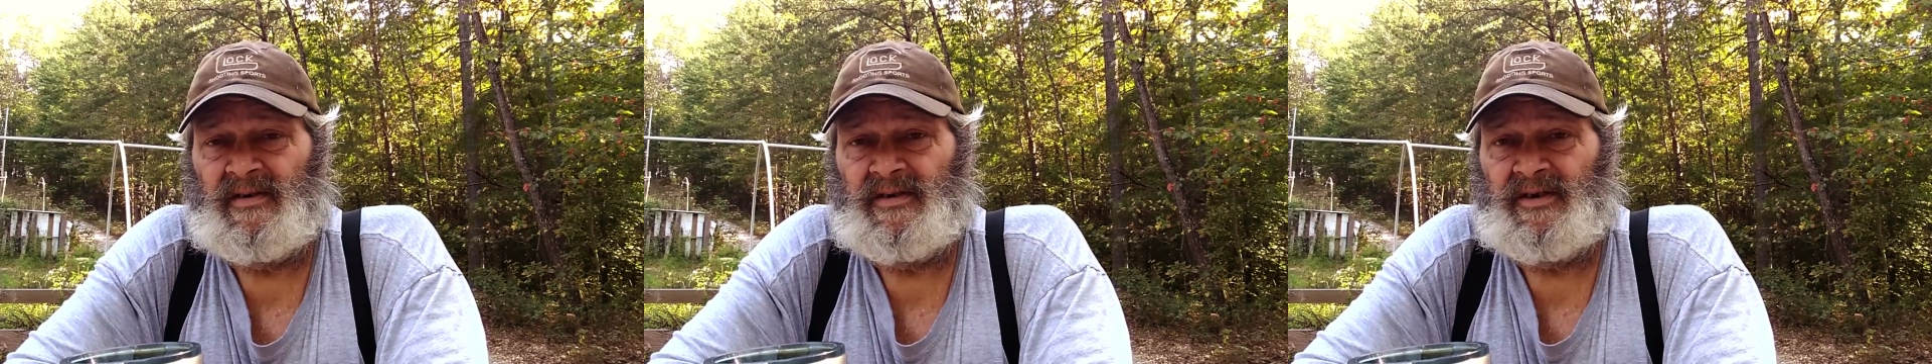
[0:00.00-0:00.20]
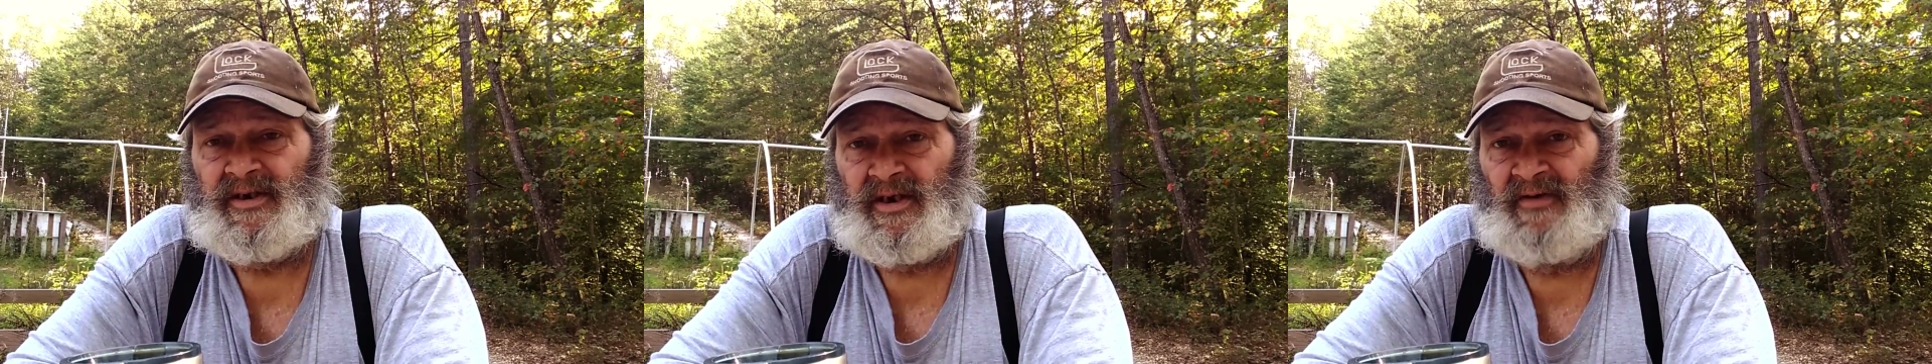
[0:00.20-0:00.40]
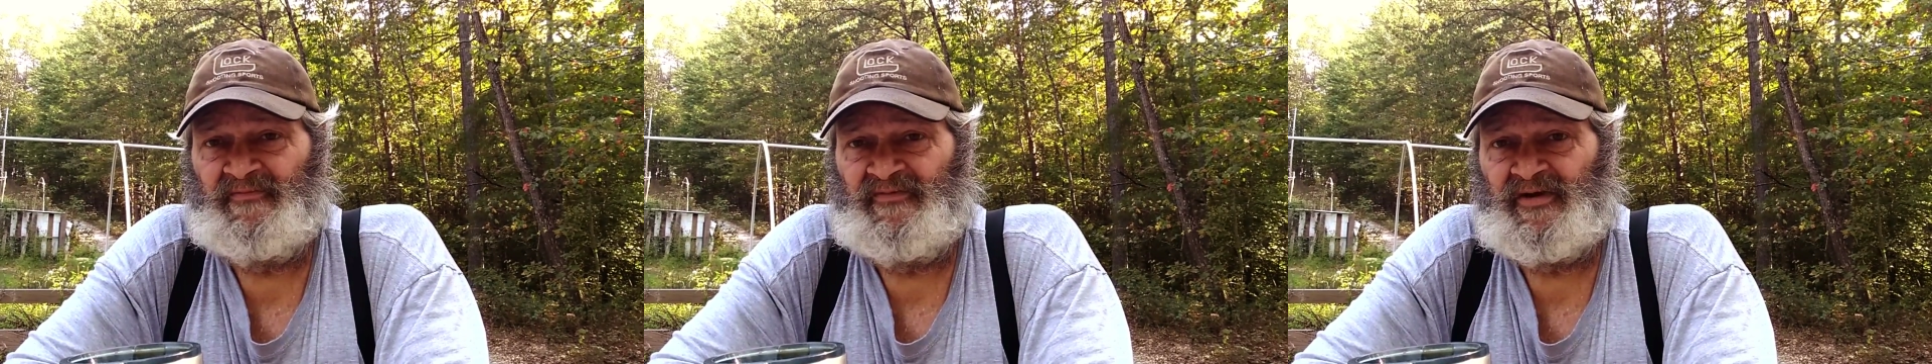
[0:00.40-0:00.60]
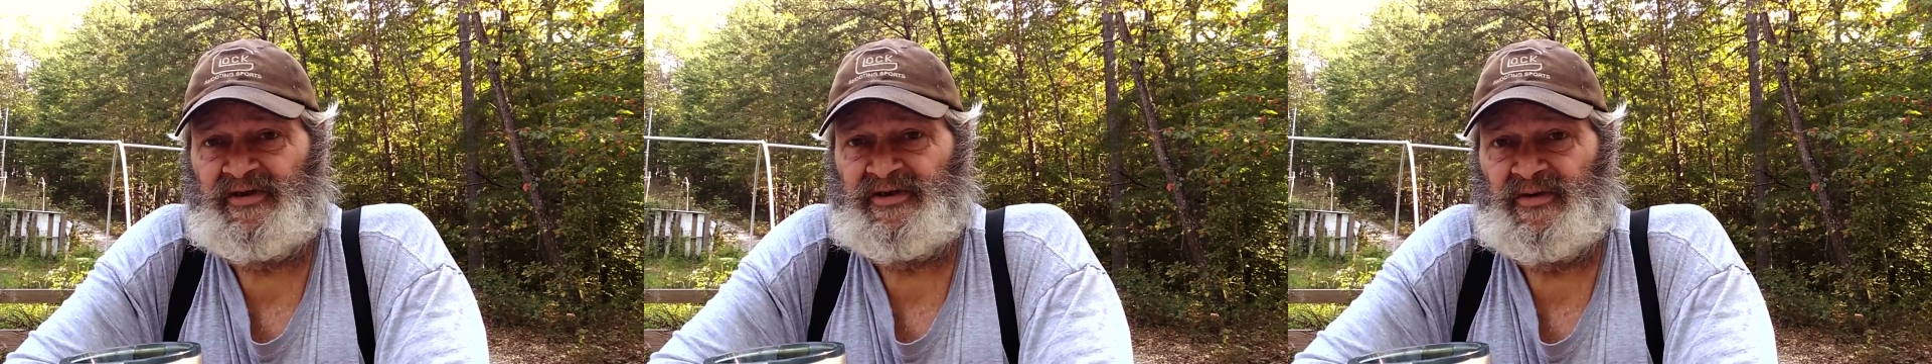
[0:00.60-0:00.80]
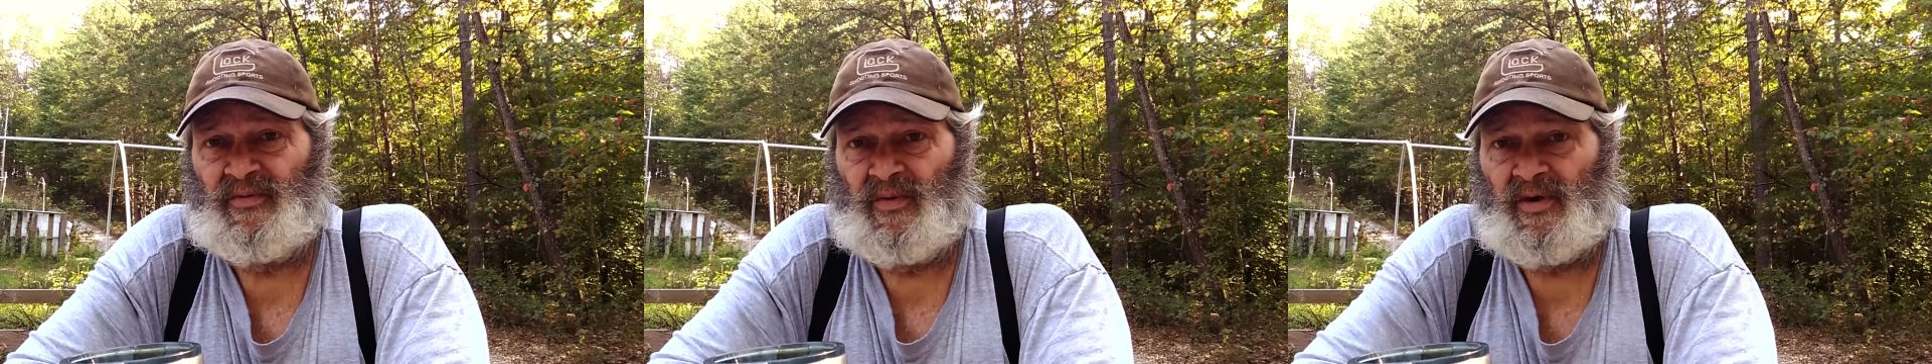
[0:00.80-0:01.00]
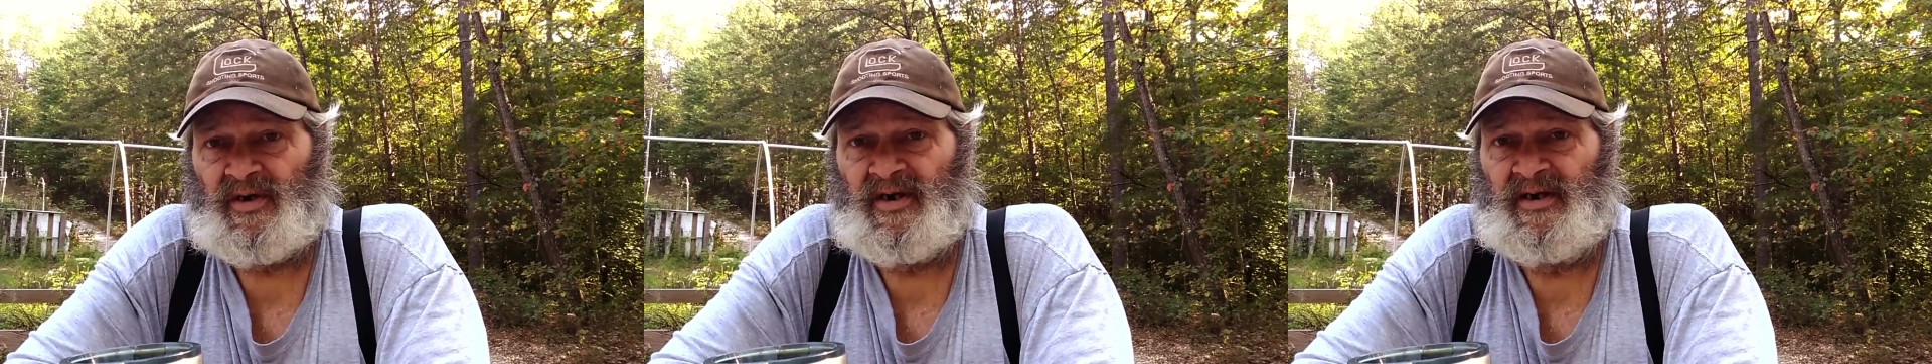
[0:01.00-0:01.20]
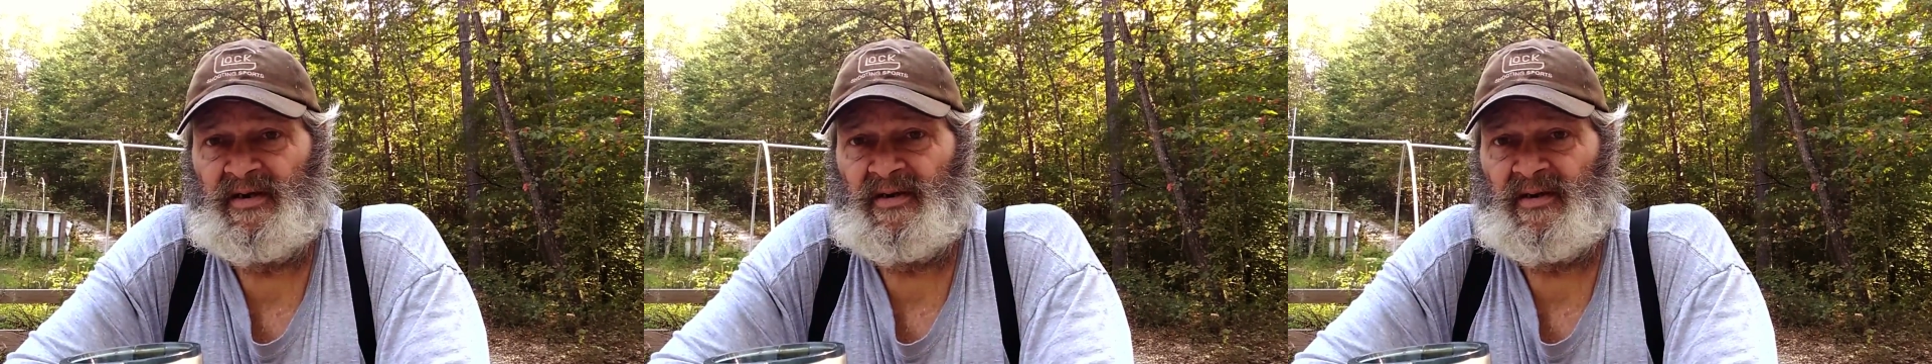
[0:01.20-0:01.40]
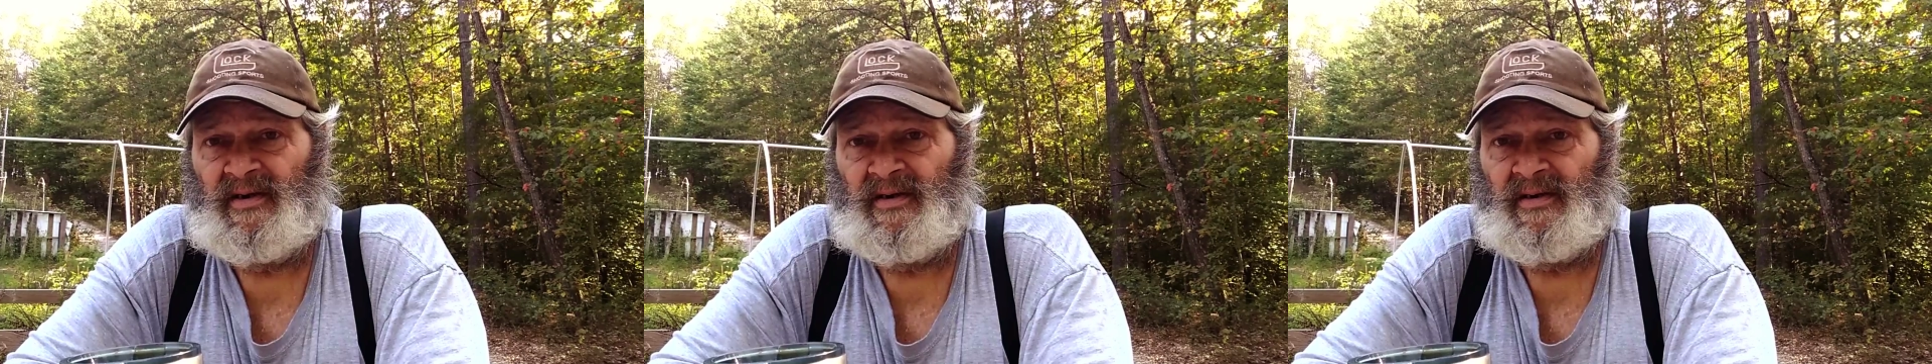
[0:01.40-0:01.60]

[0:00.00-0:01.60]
to come fix your water heater?